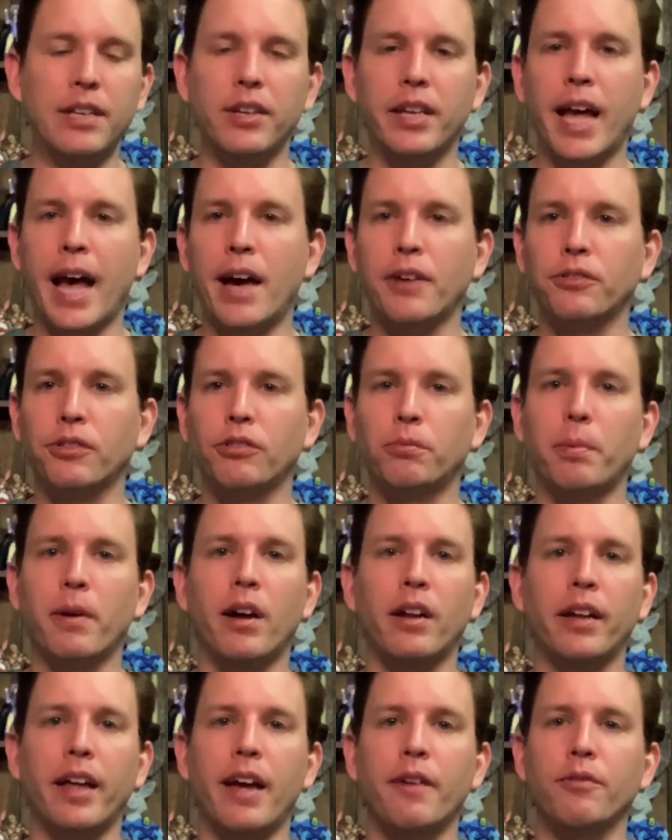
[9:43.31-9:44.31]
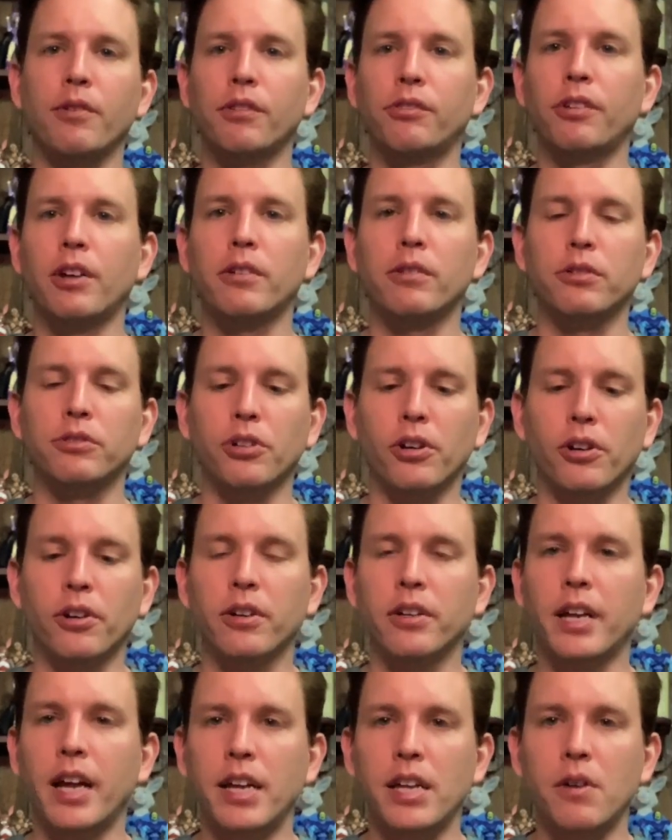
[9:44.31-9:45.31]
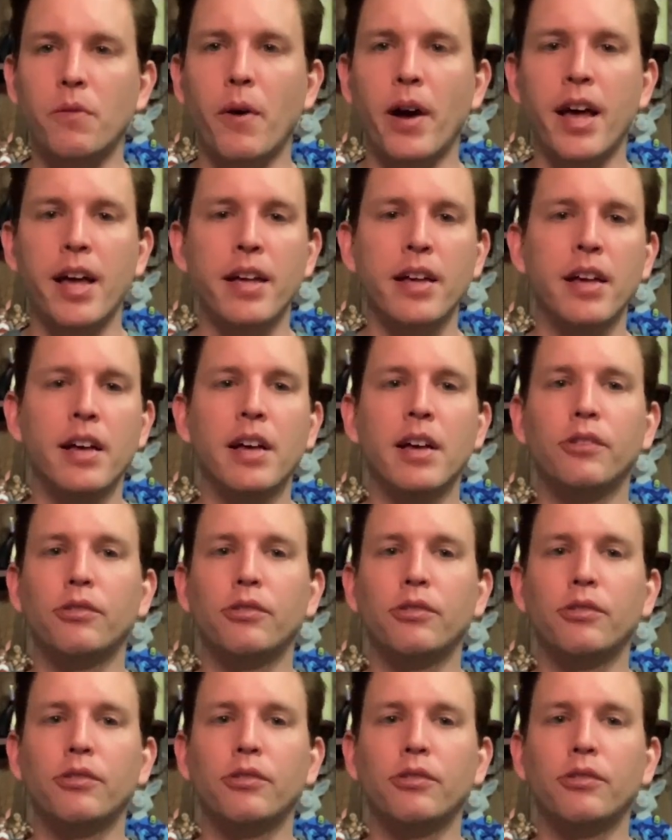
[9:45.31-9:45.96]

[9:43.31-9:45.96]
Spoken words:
to cast a spell every single turn anyway.